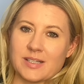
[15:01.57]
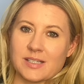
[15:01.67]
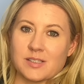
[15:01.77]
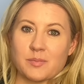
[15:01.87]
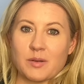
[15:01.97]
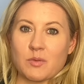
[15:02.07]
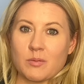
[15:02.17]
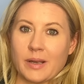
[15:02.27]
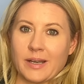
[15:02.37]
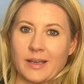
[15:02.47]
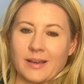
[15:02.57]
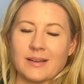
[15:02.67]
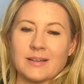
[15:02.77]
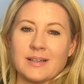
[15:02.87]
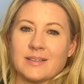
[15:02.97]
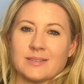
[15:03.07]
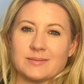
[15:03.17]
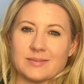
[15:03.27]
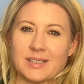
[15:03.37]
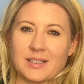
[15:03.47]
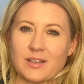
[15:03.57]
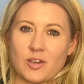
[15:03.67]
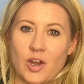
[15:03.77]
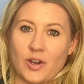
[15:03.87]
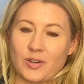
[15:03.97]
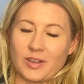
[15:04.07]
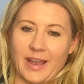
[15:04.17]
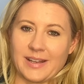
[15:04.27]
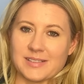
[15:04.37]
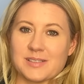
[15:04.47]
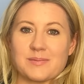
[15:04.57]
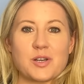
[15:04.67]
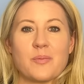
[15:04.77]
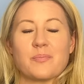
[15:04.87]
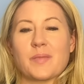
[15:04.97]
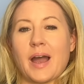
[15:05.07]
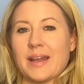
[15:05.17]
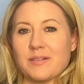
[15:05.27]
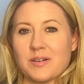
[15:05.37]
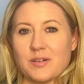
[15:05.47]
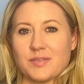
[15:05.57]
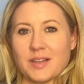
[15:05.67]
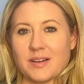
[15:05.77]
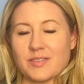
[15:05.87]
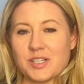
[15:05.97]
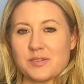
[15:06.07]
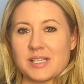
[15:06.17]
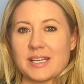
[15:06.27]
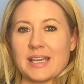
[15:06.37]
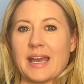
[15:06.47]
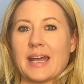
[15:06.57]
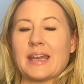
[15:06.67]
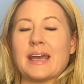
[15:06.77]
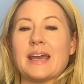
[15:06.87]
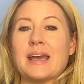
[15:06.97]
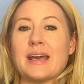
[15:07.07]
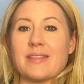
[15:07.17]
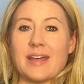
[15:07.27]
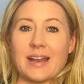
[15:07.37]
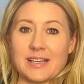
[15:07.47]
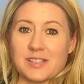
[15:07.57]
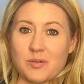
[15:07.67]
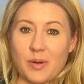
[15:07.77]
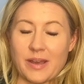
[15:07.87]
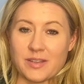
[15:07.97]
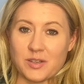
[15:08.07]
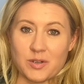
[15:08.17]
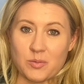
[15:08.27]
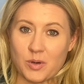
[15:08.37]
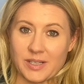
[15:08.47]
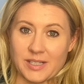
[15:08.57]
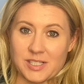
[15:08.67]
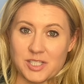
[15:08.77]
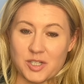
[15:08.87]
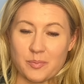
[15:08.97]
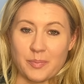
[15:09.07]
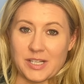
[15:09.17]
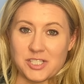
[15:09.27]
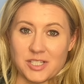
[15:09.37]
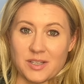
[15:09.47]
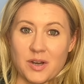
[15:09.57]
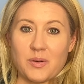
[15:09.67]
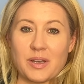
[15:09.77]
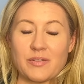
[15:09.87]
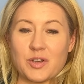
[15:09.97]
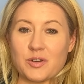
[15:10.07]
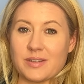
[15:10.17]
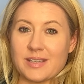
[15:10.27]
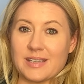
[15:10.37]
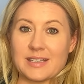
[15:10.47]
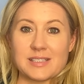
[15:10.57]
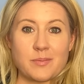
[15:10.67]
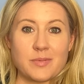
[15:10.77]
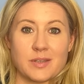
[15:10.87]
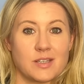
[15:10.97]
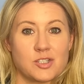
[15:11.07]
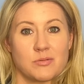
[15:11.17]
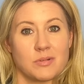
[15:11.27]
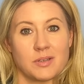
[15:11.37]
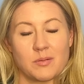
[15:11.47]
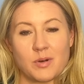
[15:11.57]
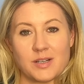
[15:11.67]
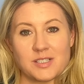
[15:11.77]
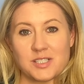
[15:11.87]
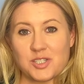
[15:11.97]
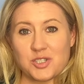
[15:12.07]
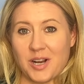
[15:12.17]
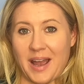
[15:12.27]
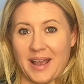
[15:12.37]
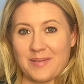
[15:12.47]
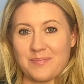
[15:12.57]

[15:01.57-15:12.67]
does mean we're waiting in longer lines. So I don't know if I'll ever use it again. That is a way that you could work it into your budget, though, if you're thinking it's something that you really want to try.